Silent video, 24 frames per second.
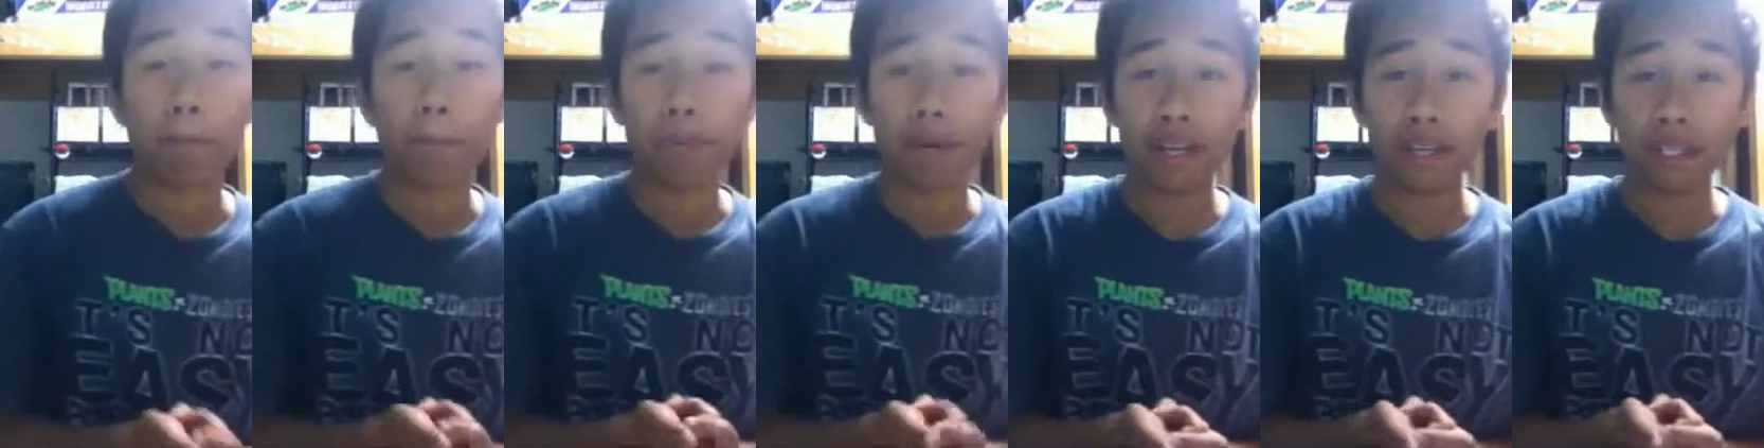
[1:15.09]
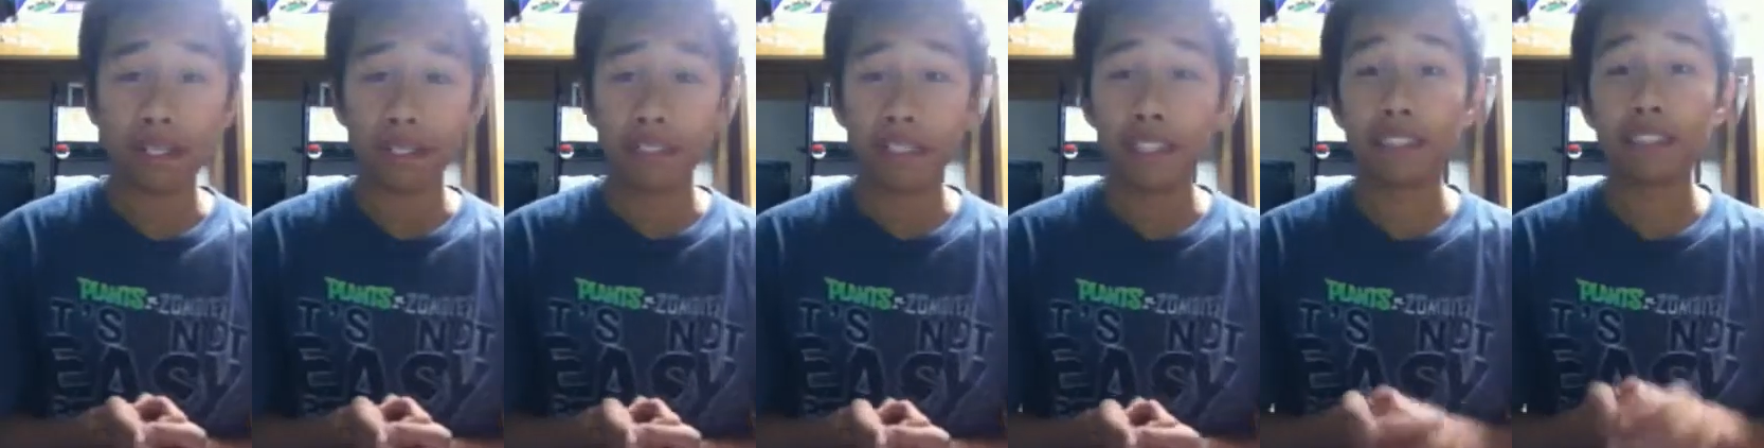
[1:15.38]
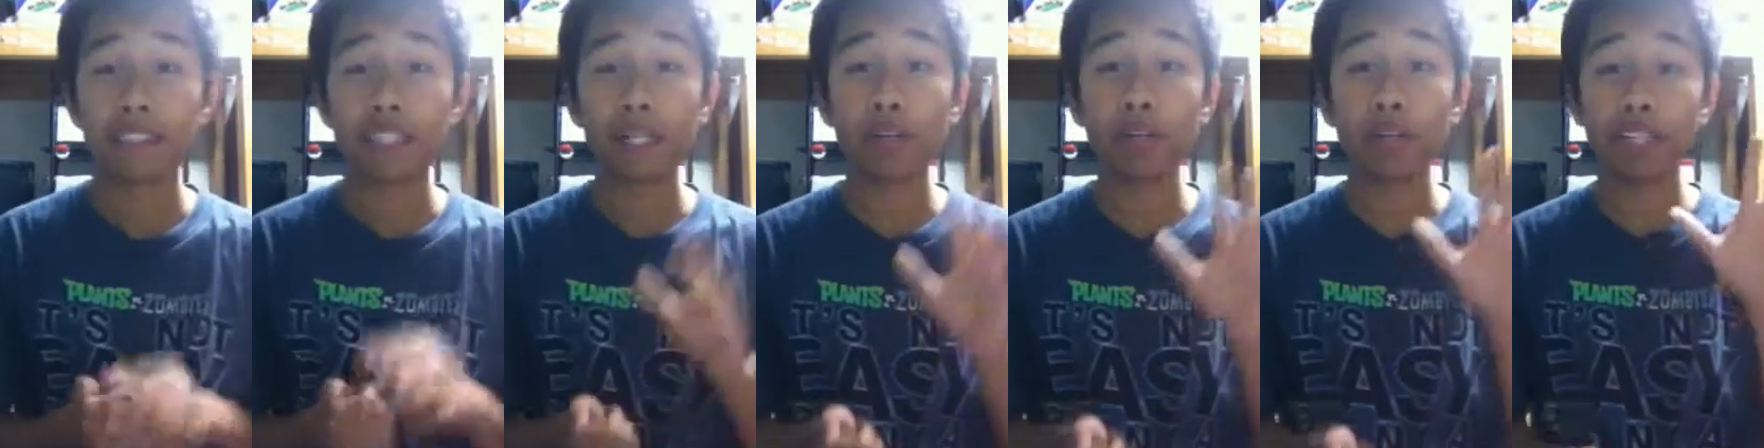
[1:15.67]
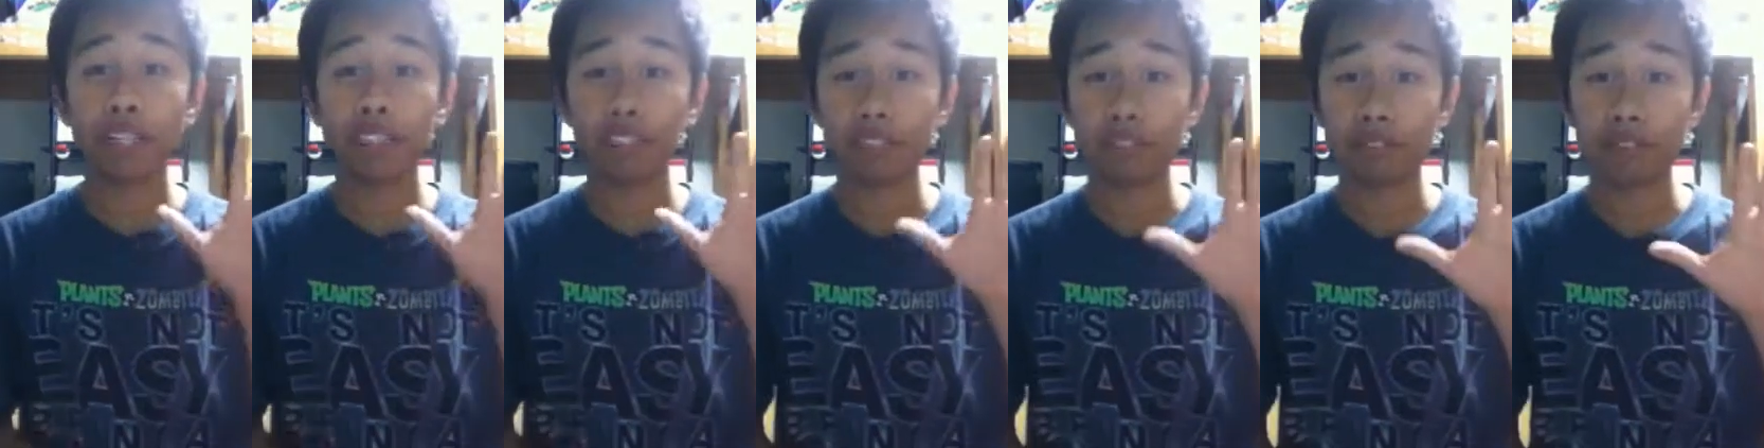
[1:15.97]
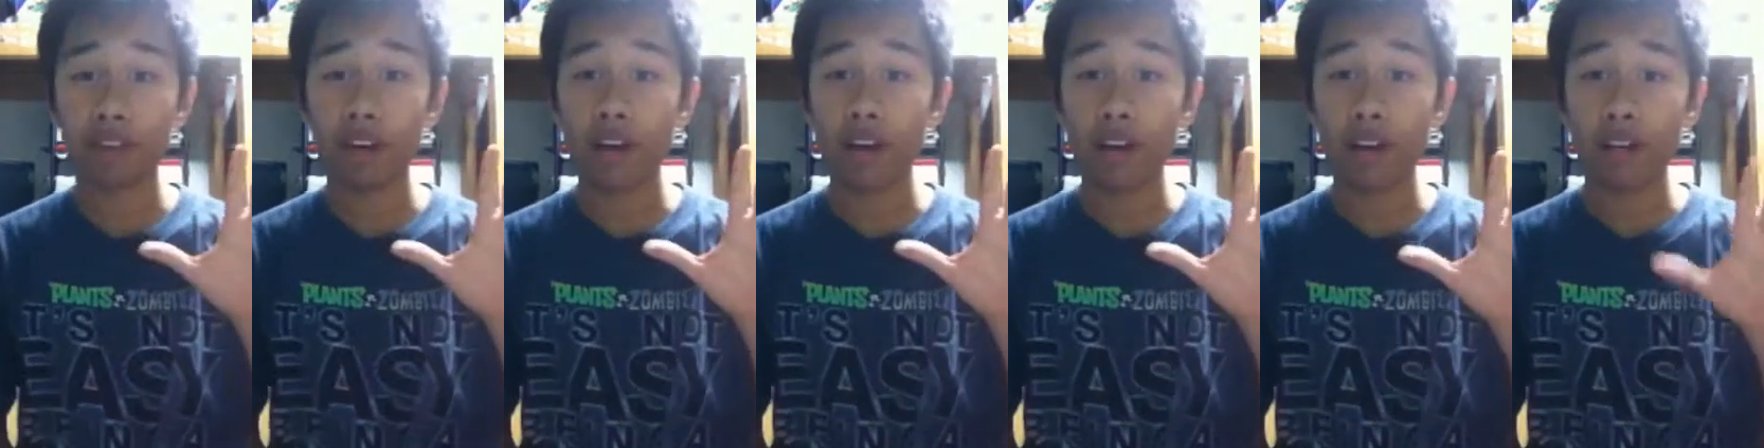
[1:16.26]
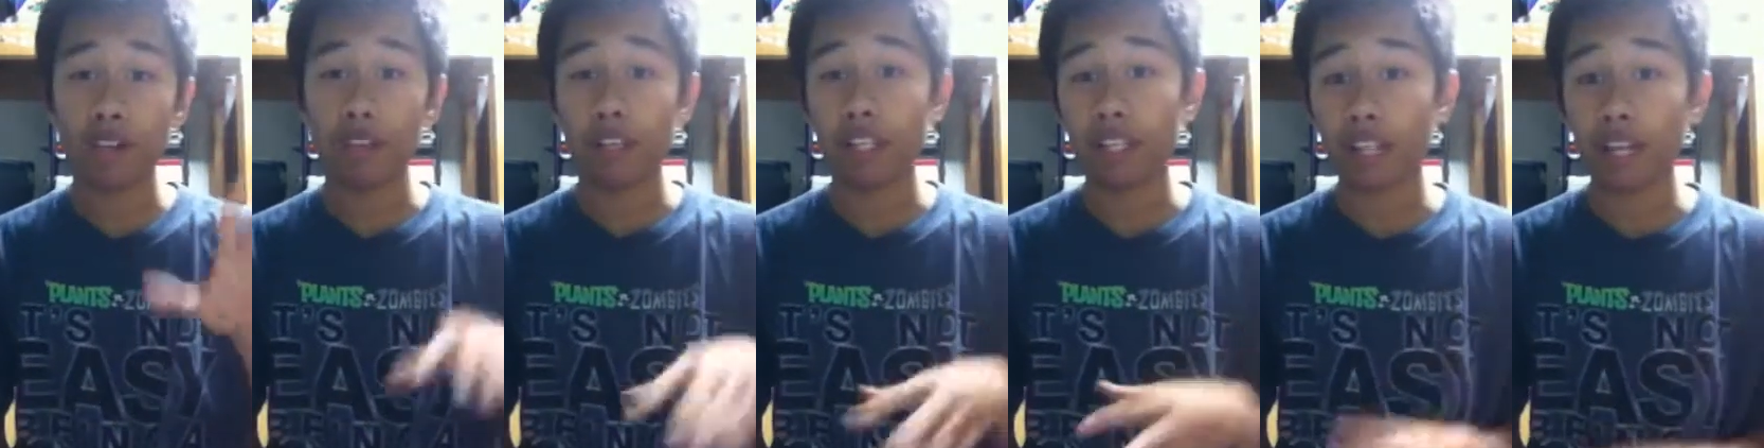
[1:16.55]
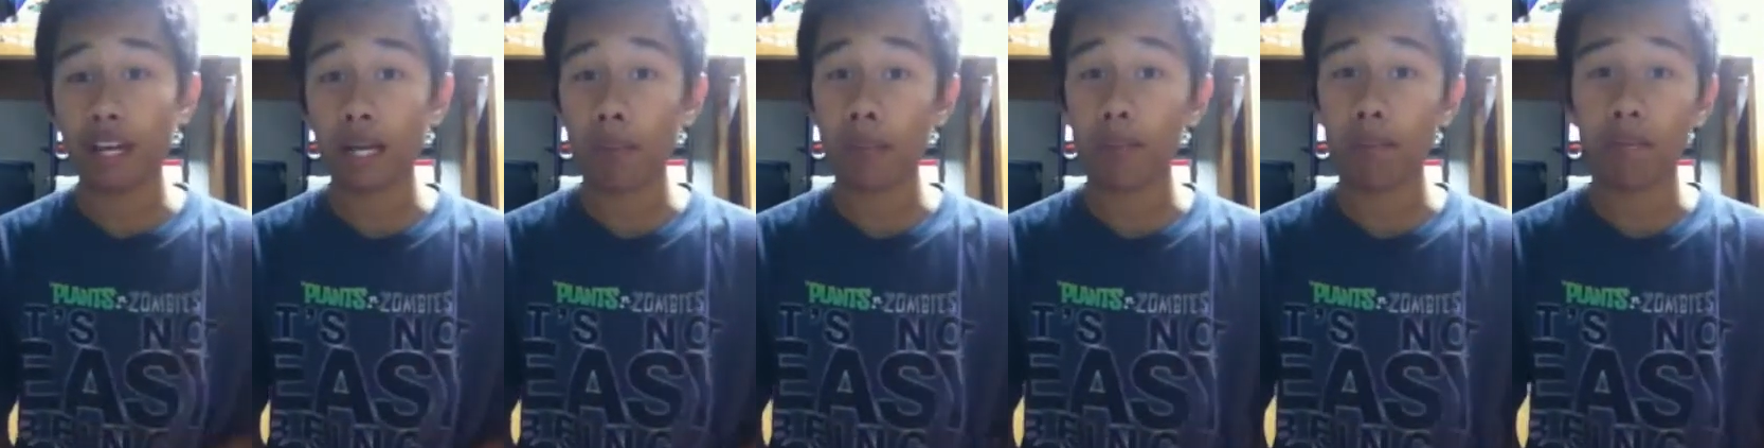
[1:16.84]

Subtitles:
But in Generation 5, it got a